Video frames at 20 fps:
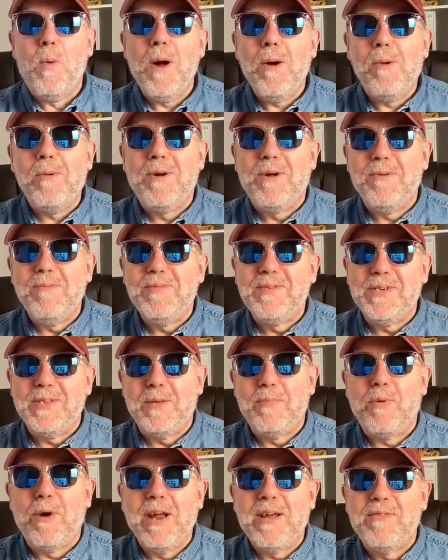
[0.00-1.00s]
Welcome to
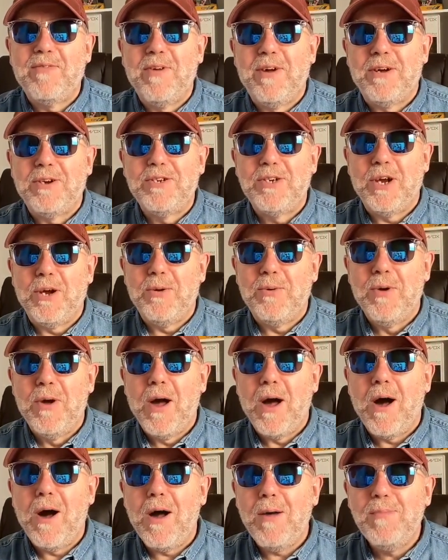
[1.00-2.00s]
the Breakfast Show.
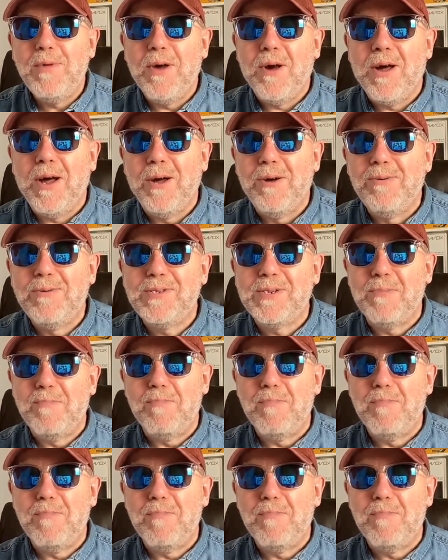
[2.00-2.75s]
I'm your host,